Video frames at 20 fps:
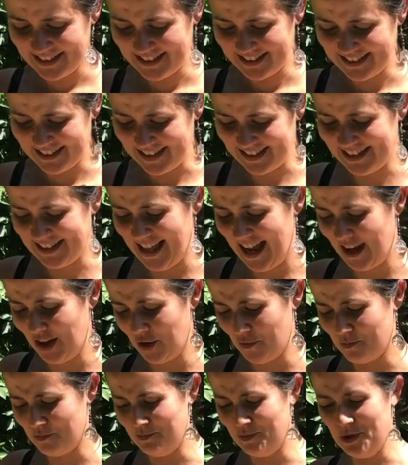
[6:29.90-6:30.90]
Doesn't that look
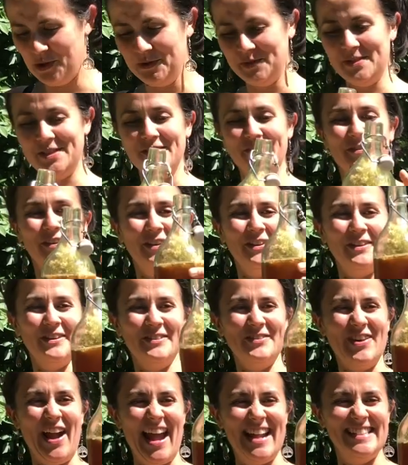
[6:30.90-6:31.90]
beautiful
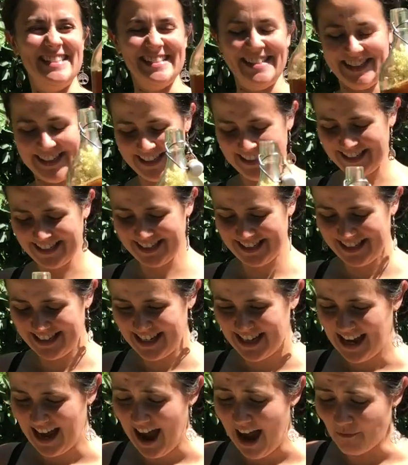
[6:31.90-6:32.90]
already?
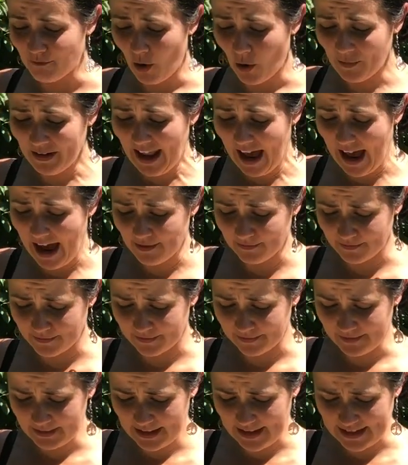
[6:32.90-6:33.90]
And what will
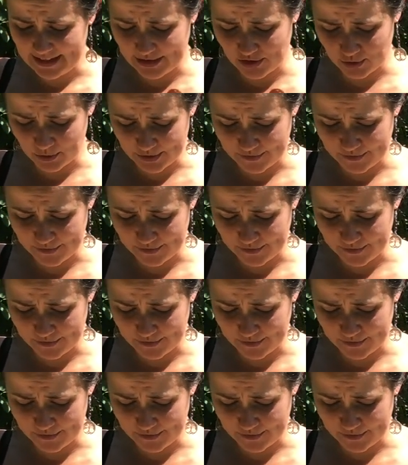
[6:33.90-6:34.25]
happen is those